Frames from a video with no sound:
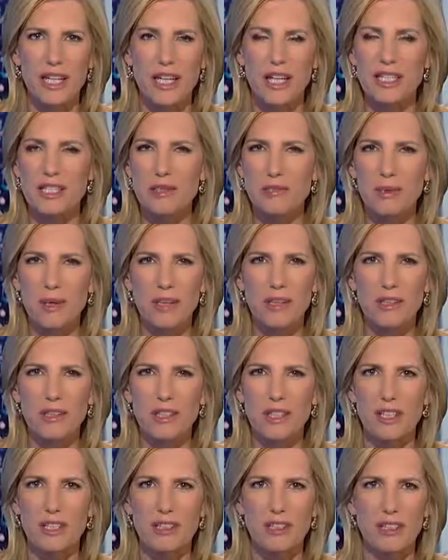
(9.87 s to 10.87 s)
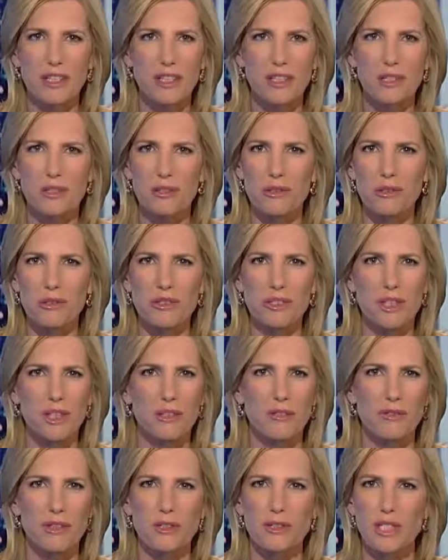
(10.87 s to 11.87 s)
He's apparently accused
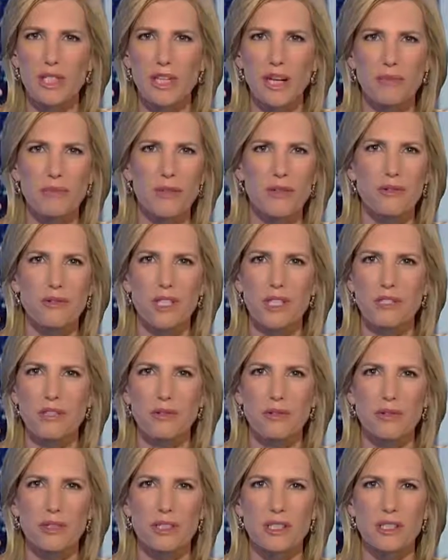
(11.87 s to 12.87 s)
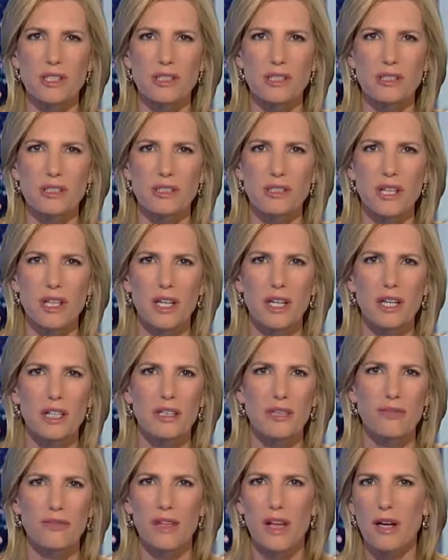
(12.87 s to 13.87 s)
of using government resources
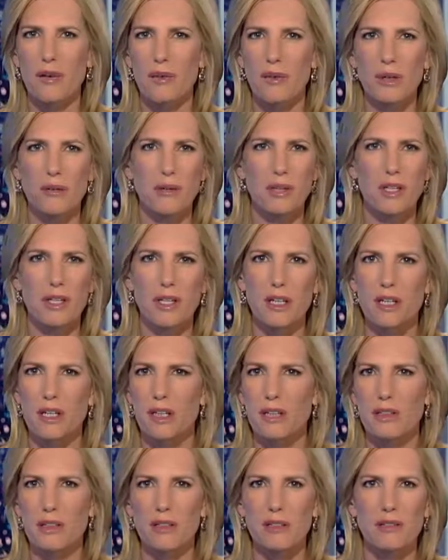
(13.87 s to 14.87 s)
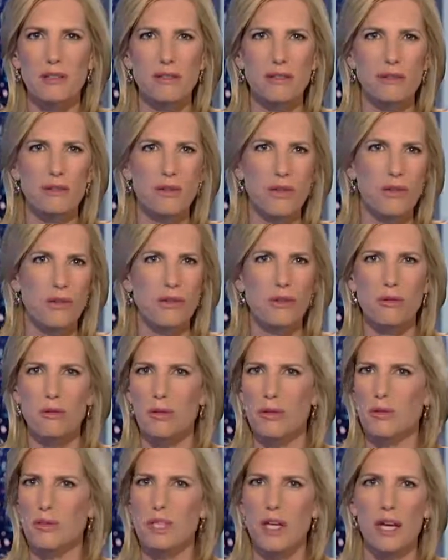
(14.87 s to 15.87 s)
to fly women in with
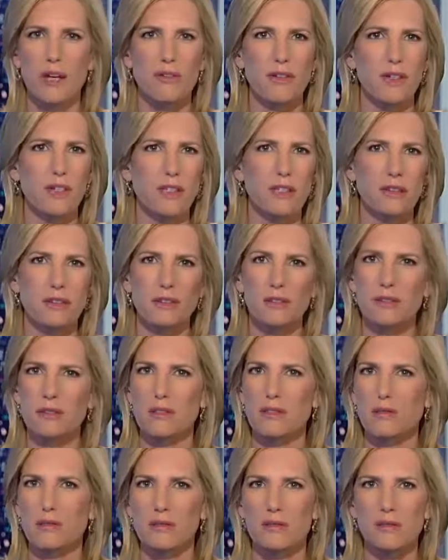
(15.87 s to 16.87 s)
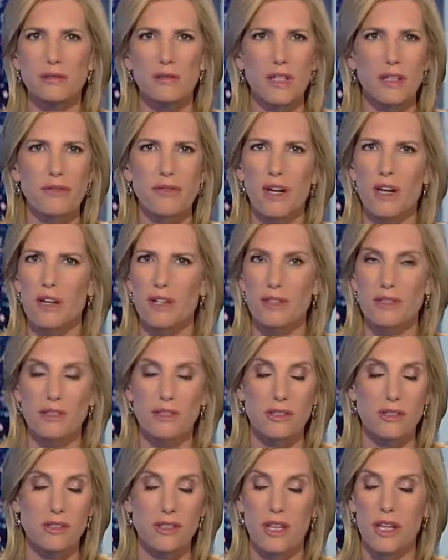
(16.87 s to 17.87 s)
whom he was having
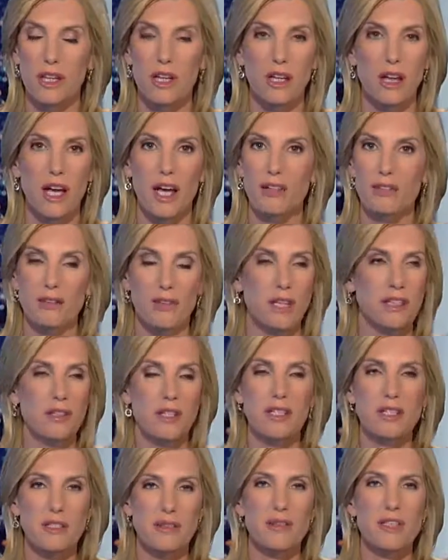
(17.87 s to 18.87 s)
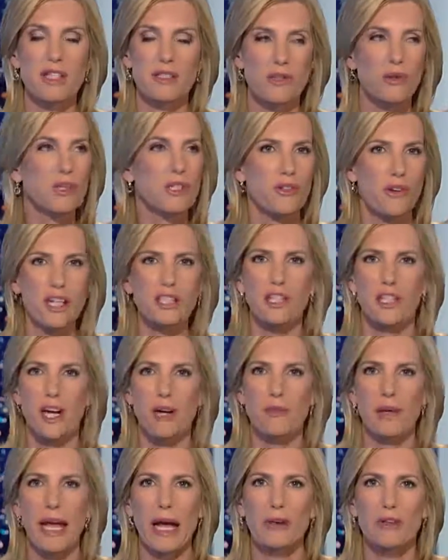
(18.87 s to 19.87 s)
affairs. As, uh, these, these stories are actually
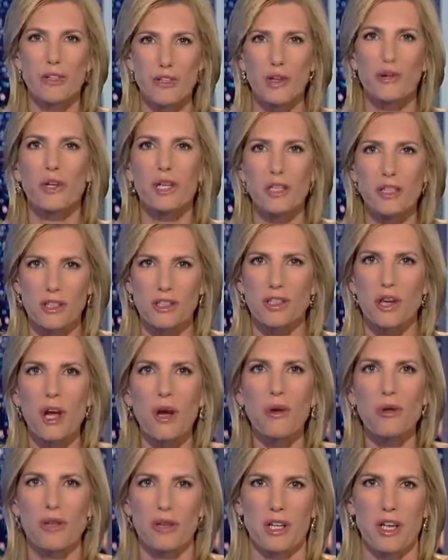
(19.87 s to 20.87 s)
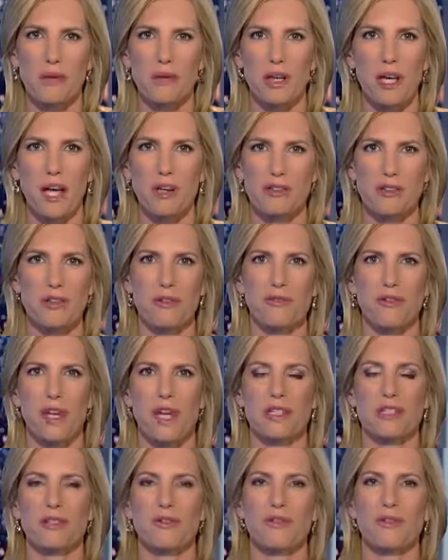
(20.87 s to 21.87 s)
coming out during the show. They're coming out so
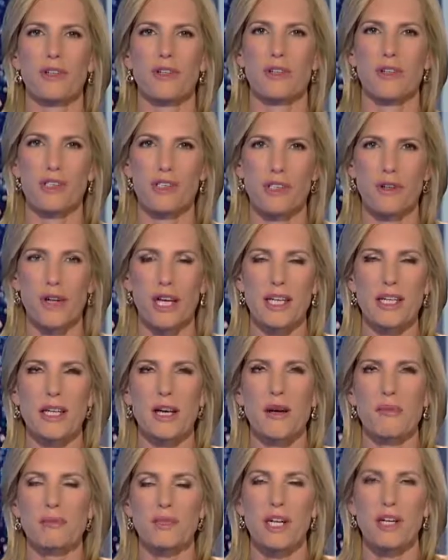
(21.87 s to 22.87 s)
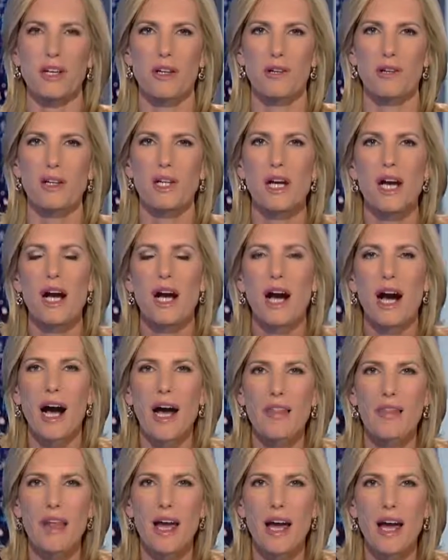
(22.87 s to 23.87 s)
fast and furious. So I had to update you
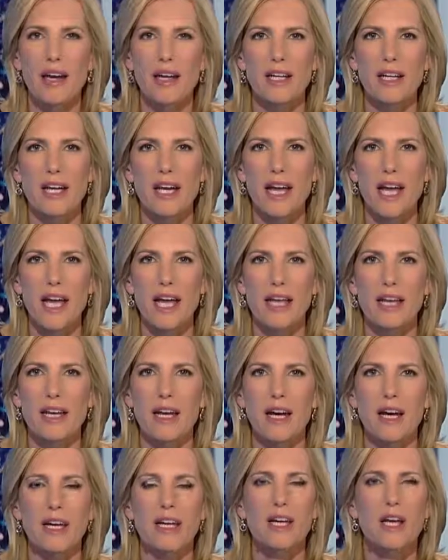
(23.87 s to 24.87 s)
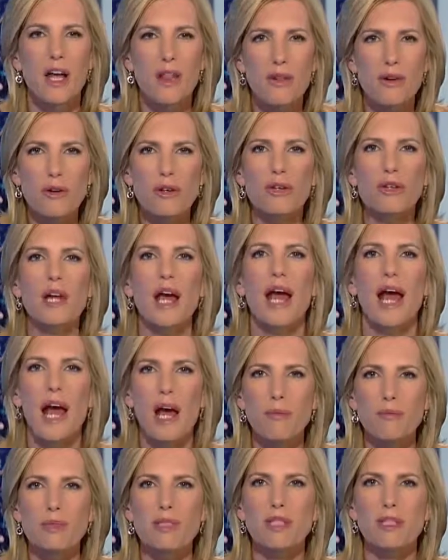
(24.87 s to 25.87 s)
on that. And another
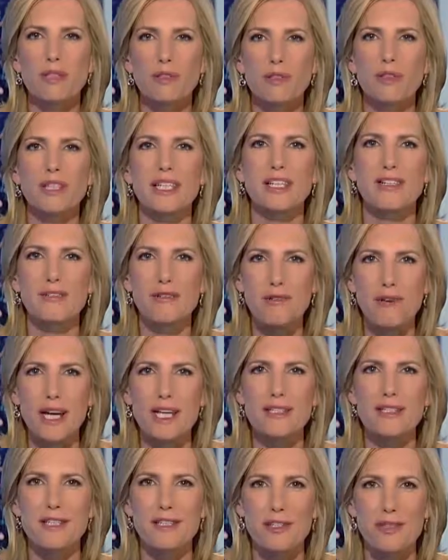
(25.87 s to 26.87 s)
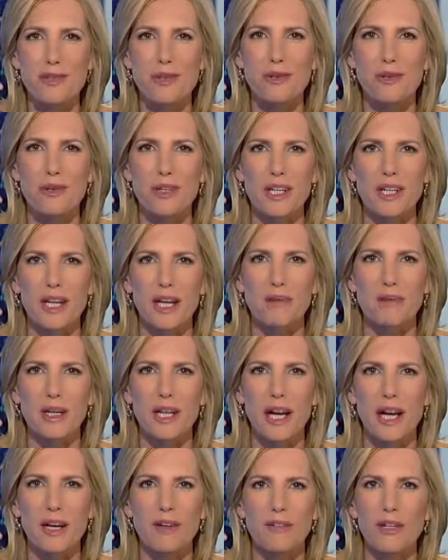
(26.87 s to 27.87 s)
absolutely crazy story
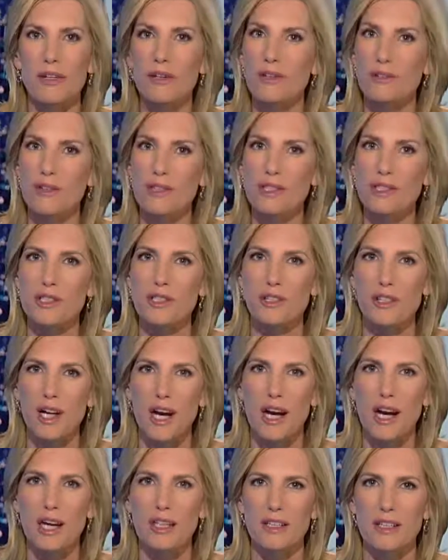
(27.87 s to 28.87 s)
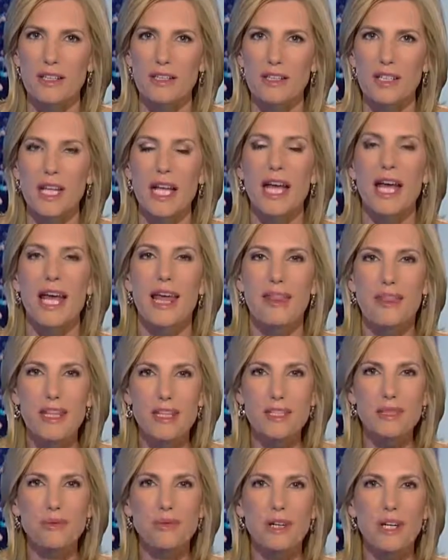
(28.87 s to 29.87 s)
coming out of a university or college, and
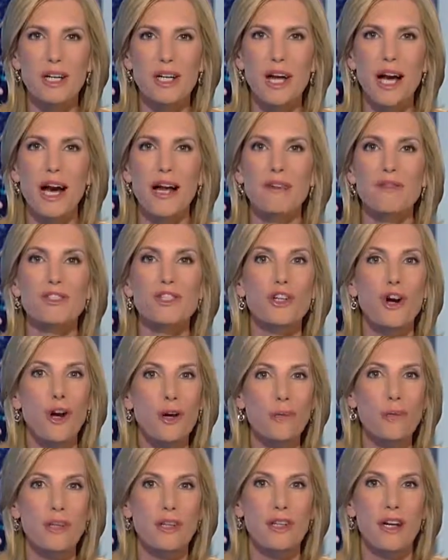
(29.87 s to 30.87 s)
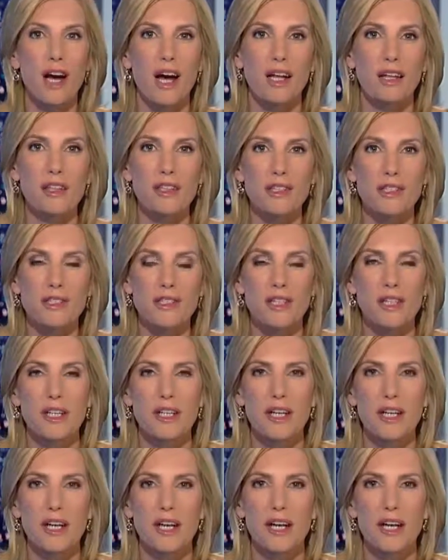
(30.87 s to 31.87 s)
this one out of Dartmouth College
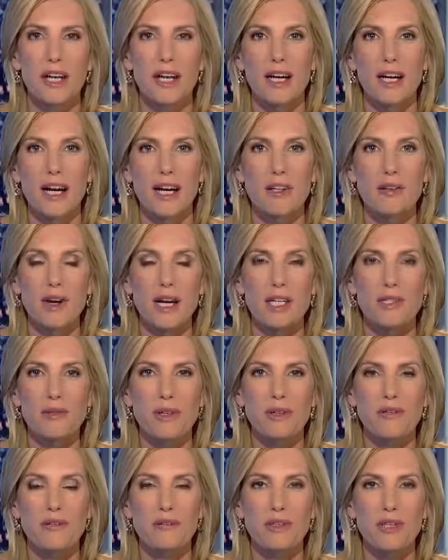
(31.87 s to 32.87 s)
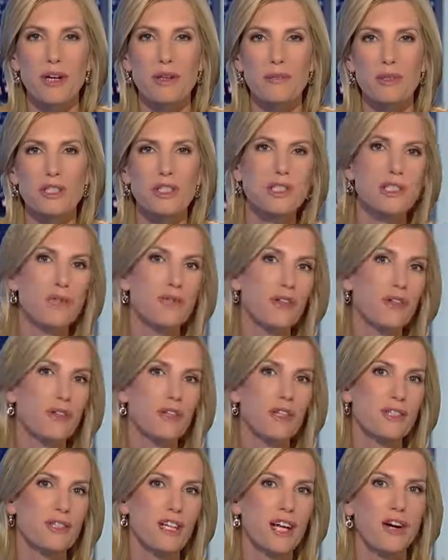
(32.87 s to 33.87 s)
uh, and I graduated from Dartmouth just a few
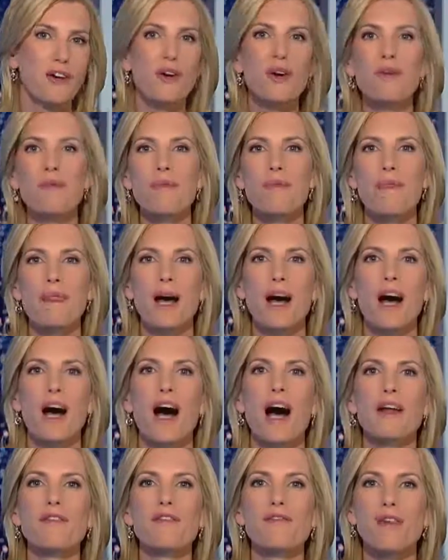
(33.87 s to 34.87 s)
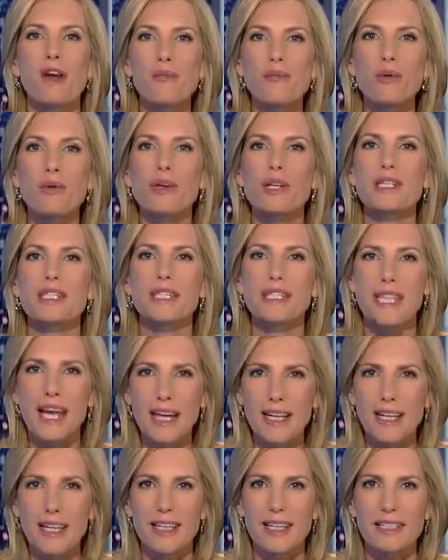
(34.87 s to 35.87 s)
years ago. Uh, on February
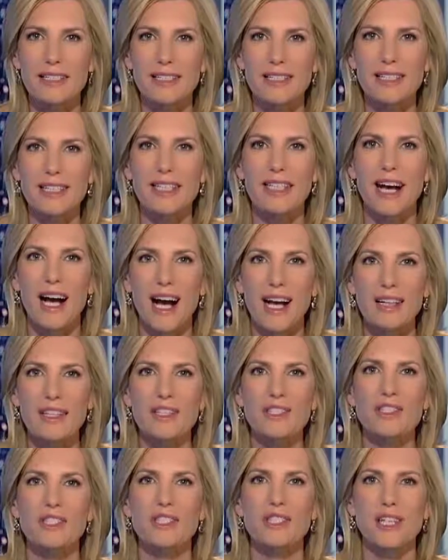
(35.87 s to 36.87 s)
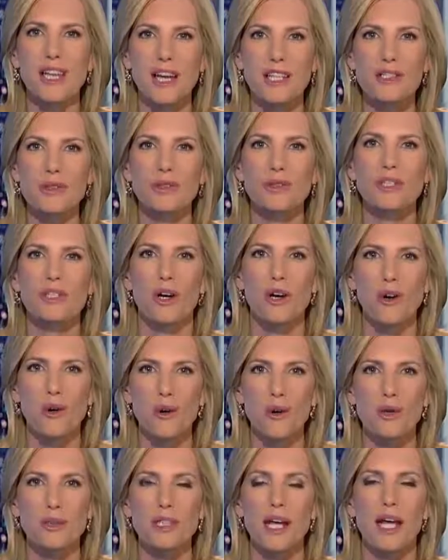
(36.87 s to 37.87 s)
2nd, the college is scheduled to
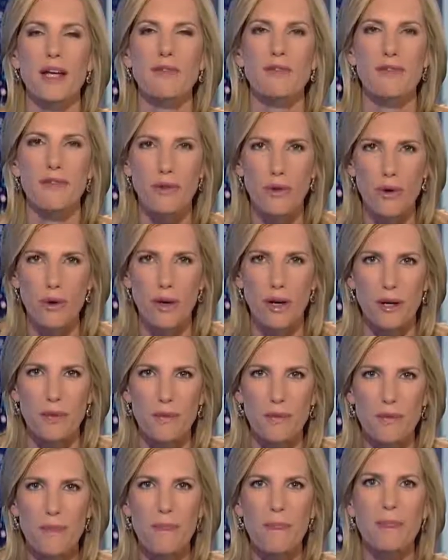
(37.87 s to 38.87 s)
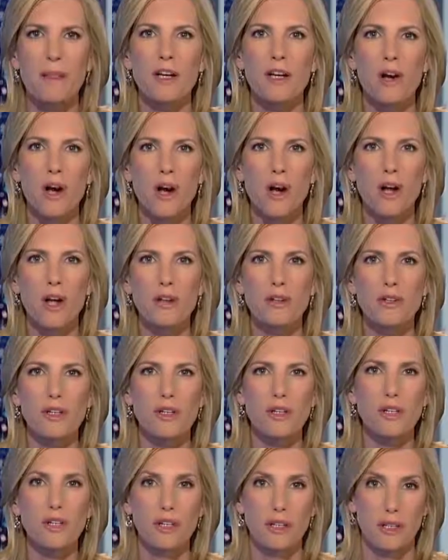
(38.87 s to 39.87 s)
hold a forum called
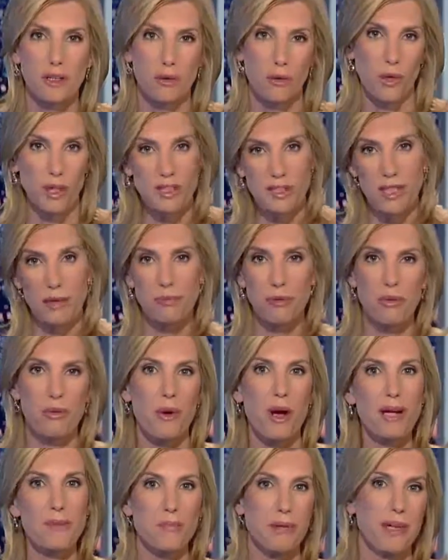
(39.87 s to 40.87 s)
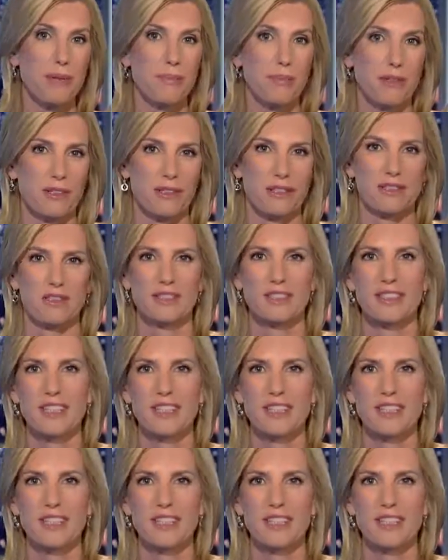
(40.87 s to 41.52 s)
What's Up with White People?